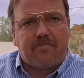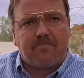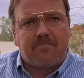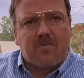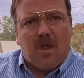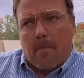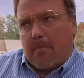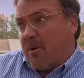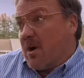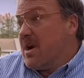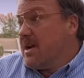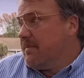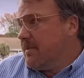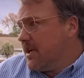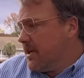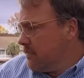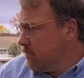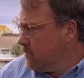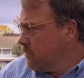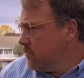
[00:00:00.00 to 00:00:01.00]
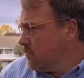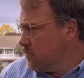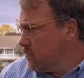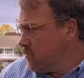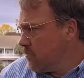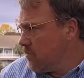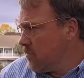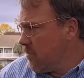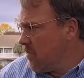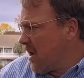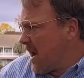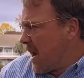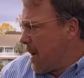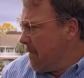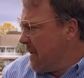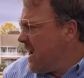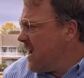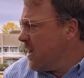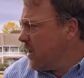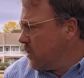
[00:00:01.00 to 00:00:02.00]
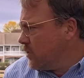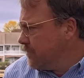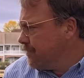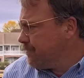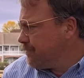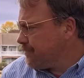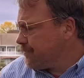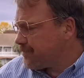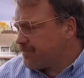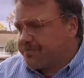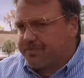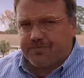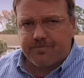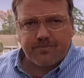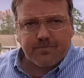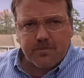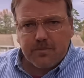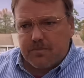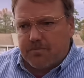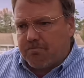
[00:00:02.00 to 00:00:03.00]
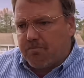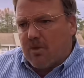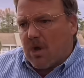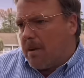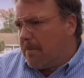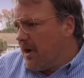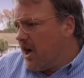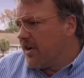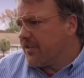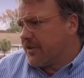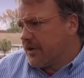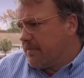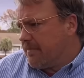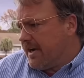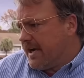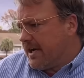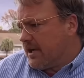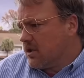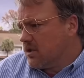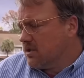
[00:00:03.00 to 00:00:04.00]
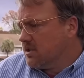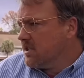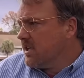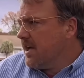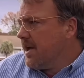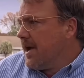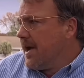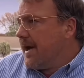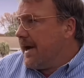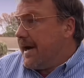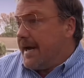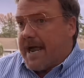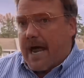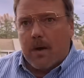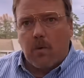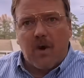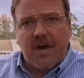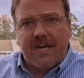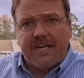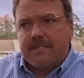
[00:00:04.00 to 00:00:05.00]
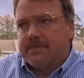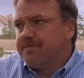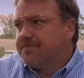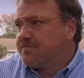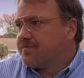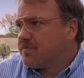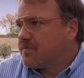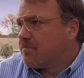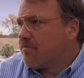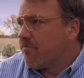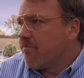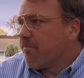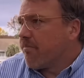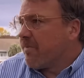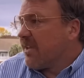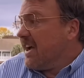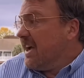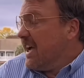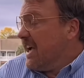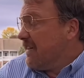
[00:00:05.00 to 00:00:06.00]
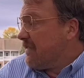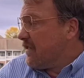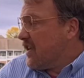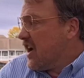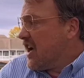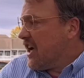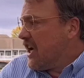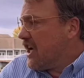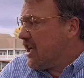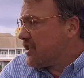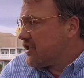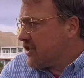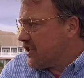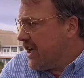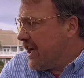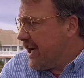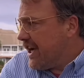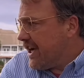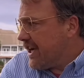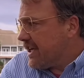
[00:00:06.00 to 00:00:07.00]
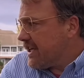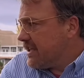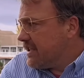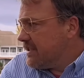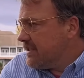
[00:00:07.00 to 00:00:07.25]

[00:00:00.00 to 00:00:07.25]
a premium, like a bill, a monthly bill, and that way, if they get sick,